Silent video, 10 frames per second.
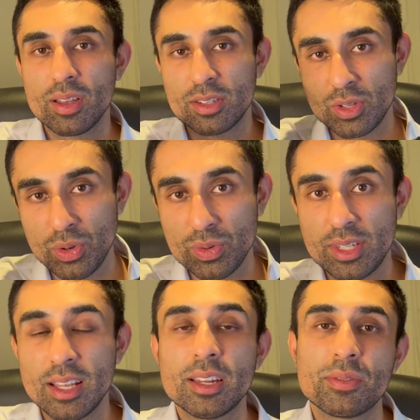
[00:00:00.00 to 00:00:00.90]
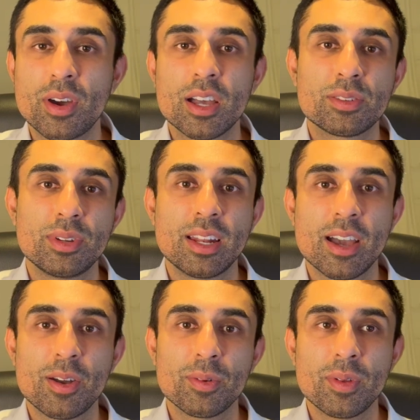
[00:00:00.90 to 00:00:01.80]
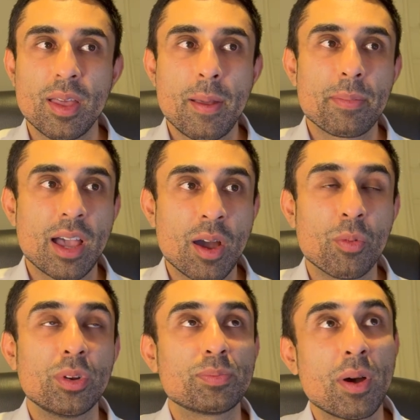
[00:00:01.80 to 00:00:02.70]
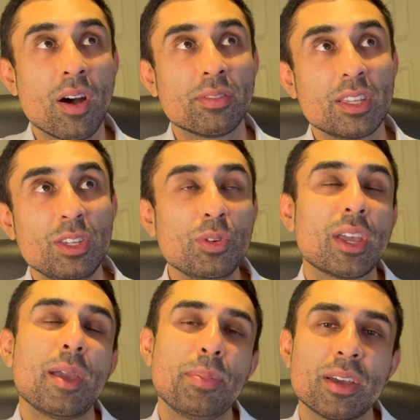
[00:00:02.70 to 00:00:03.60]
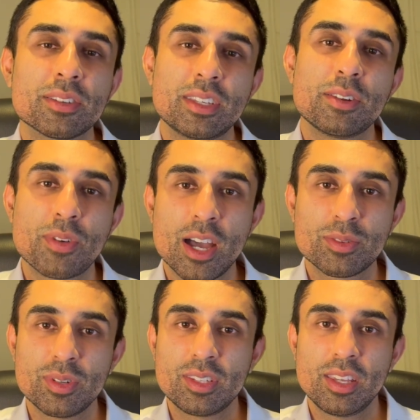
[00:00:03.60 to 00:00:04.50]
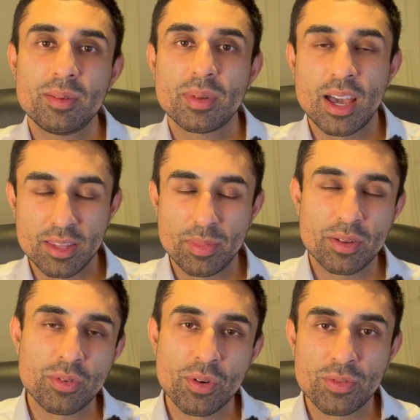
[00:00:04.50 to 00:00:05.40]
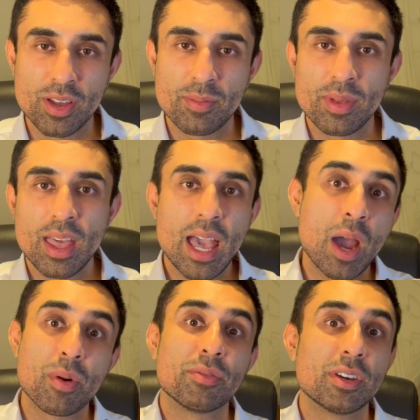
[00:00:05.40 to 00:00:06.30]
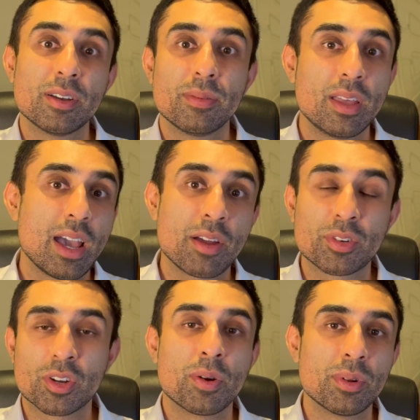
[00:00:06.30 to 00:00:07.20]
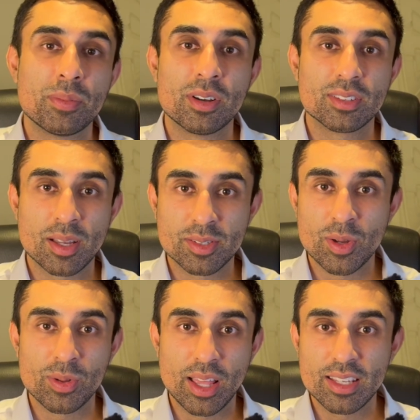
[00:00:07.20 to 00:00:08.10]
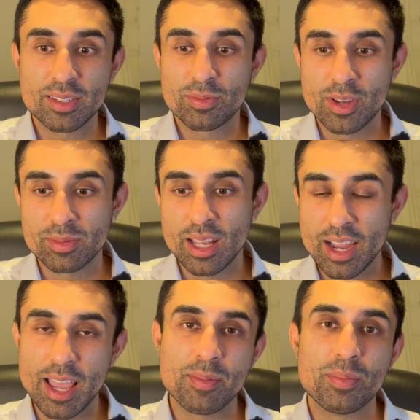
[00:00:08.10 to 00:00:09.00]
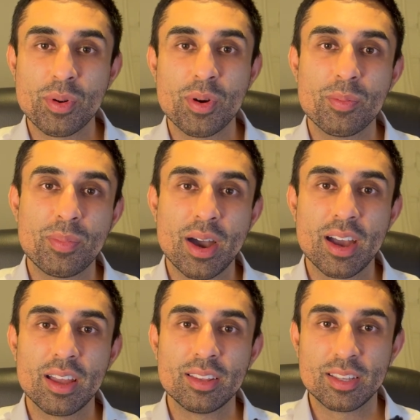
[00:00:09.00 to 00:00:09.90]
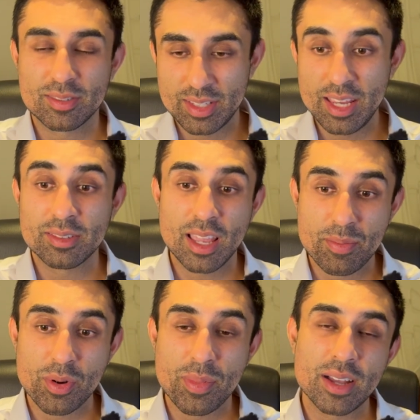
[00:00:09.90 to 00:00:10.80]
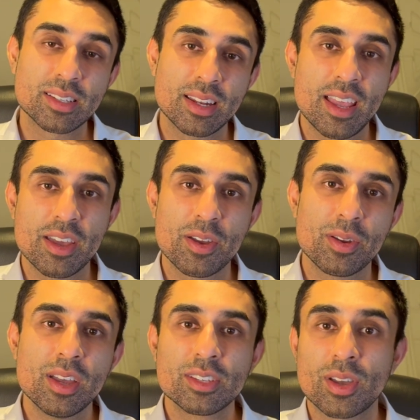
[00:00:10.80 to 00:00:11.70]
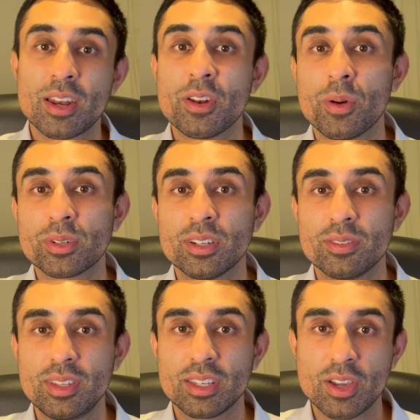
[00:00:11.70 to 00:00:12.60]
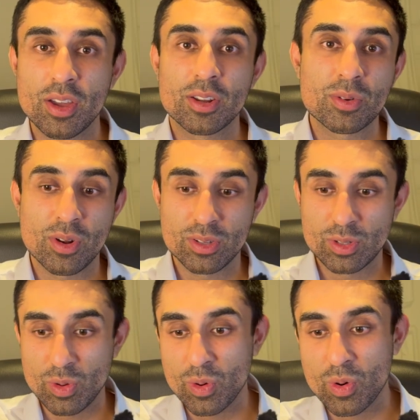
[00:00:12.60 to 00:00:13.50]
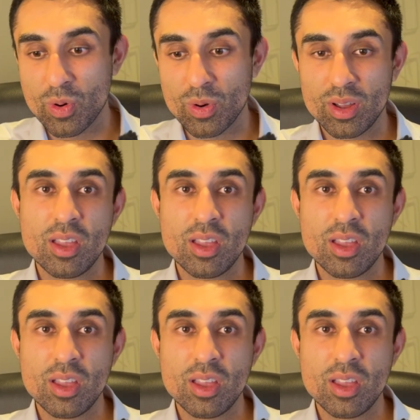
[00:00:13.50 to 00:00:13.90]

to deal advisory. Now, I was part of the UK PLC advisory team at the Big Four firm. However, after a couple of months, I was told that this team's getting bought by Teneo. So I had an option of either going across or